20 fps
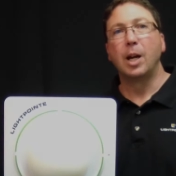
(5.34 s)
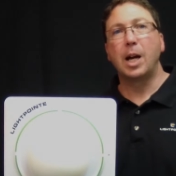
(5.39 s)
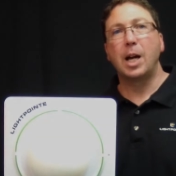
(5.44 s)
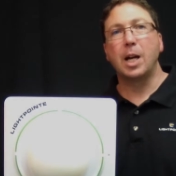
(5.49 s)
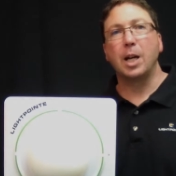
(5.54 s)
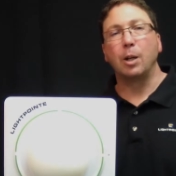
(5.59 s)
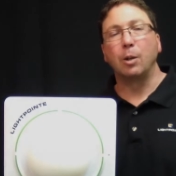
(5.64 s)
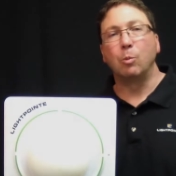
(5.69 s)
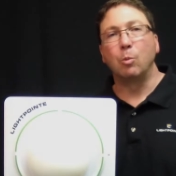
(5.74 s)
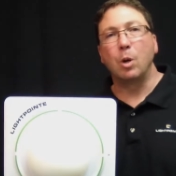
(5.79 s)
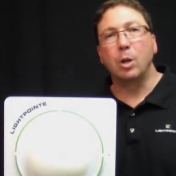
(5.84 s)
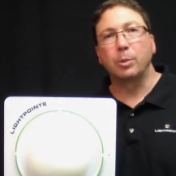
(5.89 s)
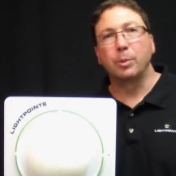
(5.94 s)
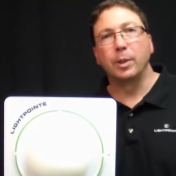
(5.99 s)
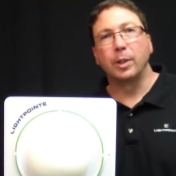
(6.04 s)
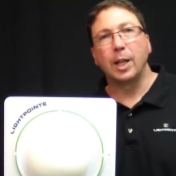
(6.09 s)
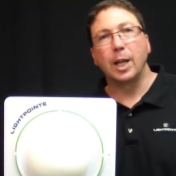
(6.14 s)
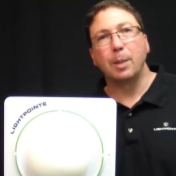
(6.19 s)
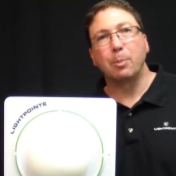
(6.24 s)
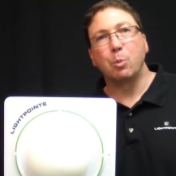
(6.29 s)
Hi, welcome to
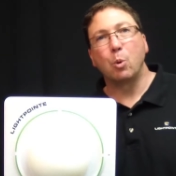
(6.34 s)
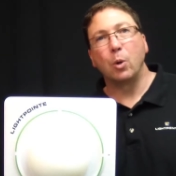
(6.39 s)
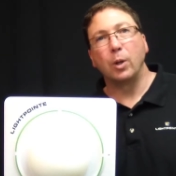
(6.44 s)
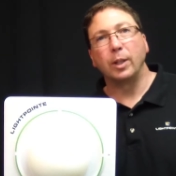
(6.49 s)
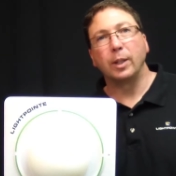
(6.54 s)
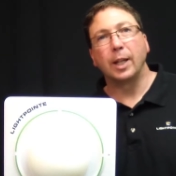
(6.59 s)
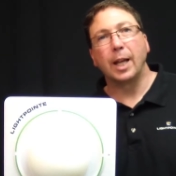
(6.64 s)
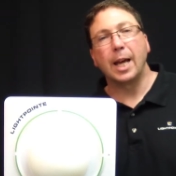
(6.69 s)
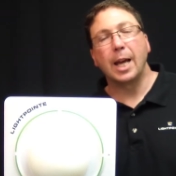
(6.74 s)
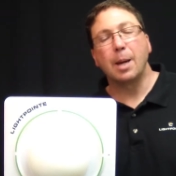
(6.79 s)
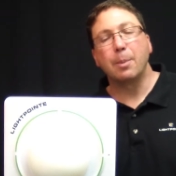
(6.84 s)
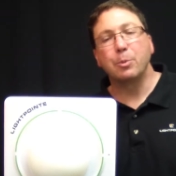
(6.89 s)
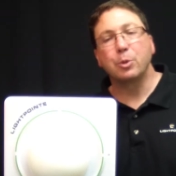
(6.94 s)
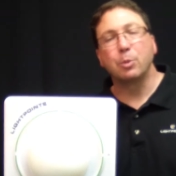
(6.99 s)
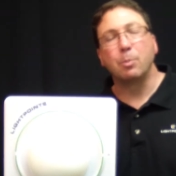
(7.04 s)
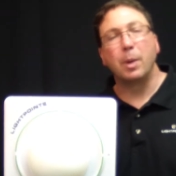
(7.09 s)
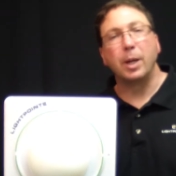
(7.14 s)
LightPointe Labs.